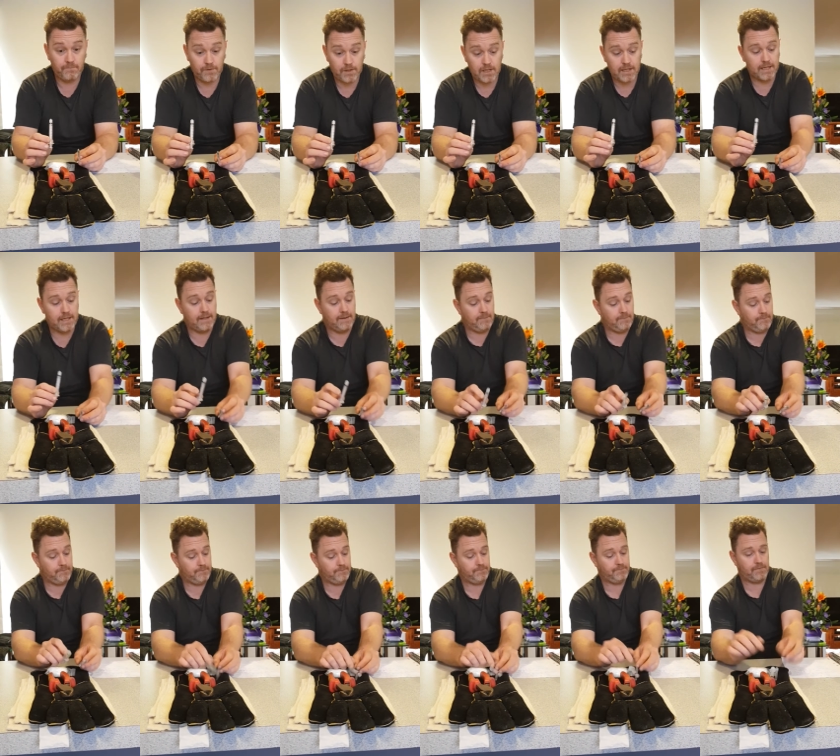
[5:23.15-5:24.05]
Okay,
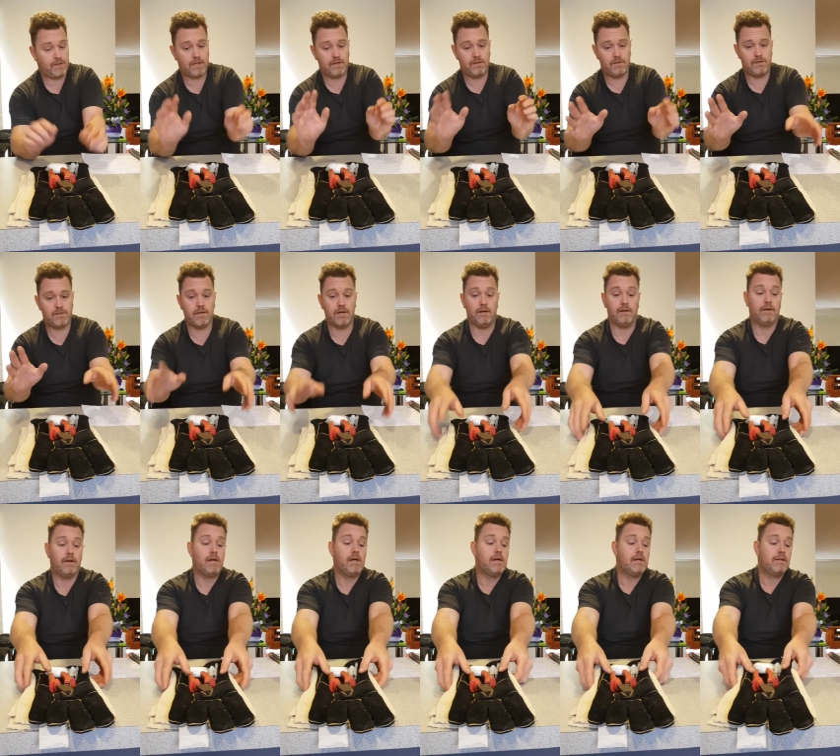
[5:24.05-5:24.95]
so
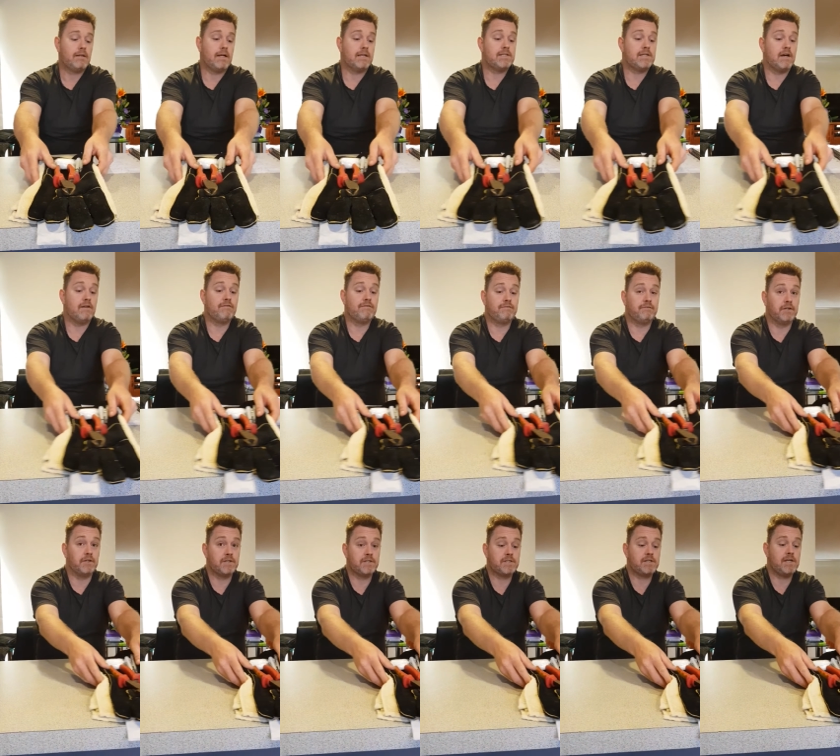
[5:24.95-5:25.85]
that's our
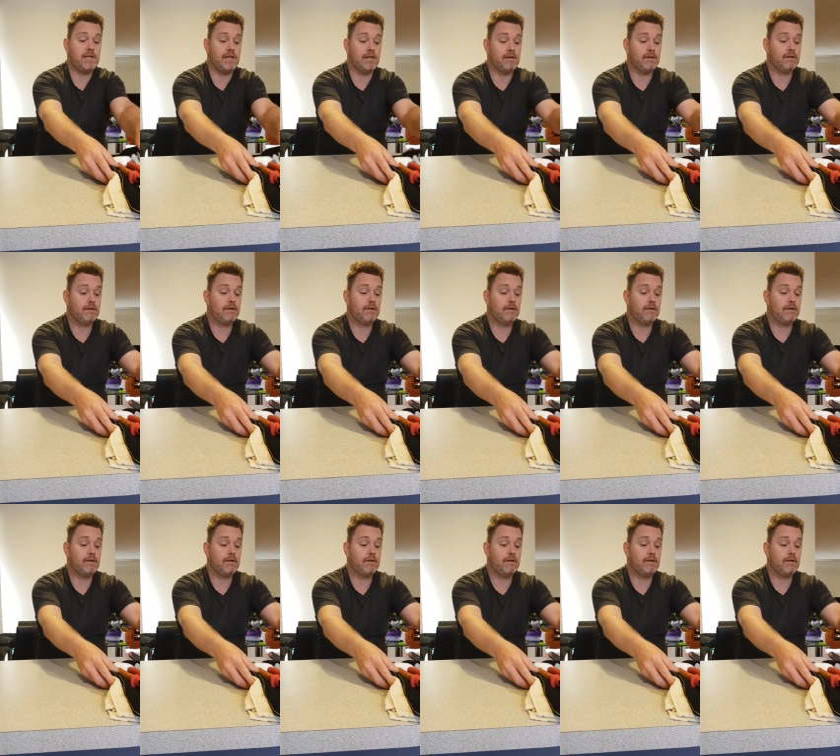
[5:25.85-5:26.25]
first kit.